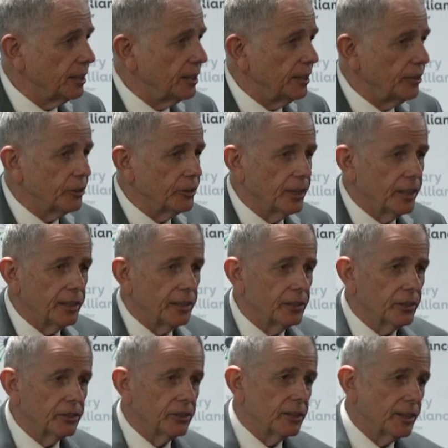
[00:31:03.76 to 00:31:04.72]
get irritated
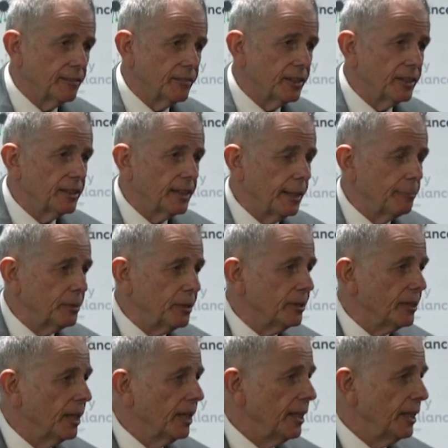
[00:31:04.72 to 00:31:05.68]
because something has
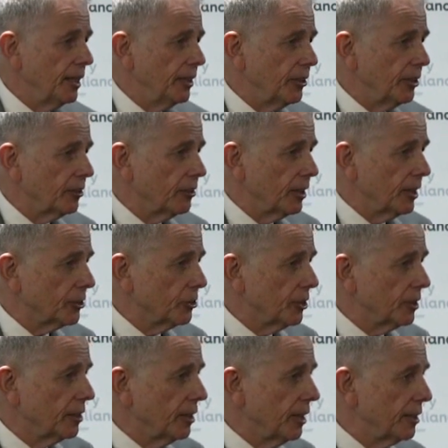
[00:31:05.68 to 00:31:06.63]
happened in their
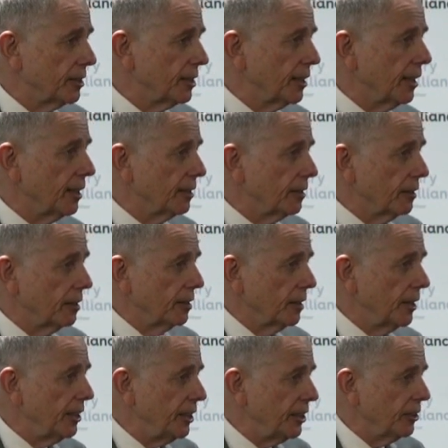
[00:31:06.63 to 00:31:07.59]
electorate, and they start
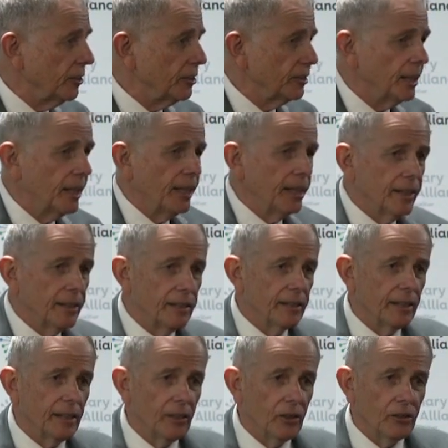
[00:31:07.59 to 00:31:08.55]
leaning on
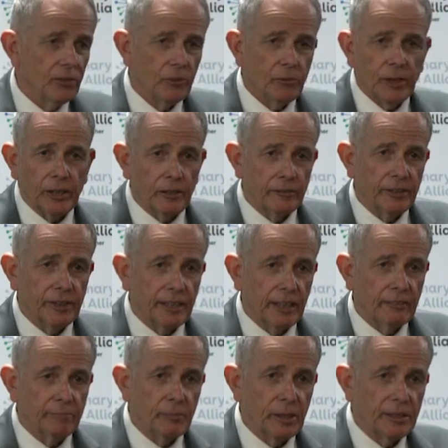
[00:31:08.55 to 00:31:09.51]
the relevant
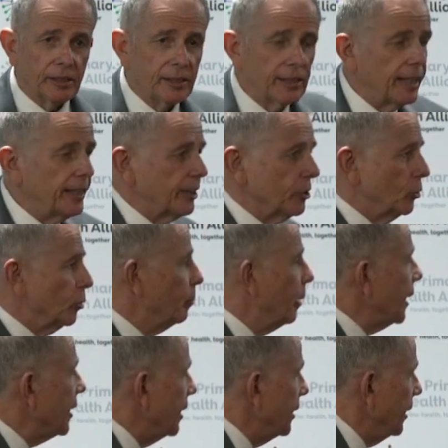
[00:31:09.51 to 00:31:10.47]
government to take it all
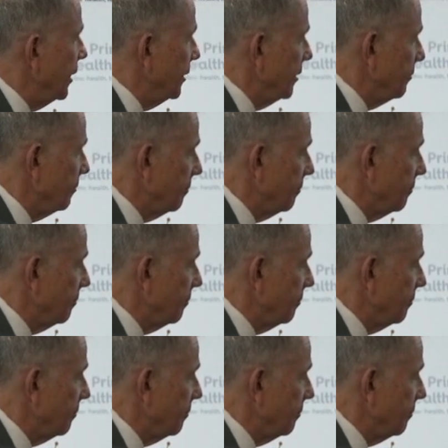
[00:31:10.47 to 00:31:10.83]
back again.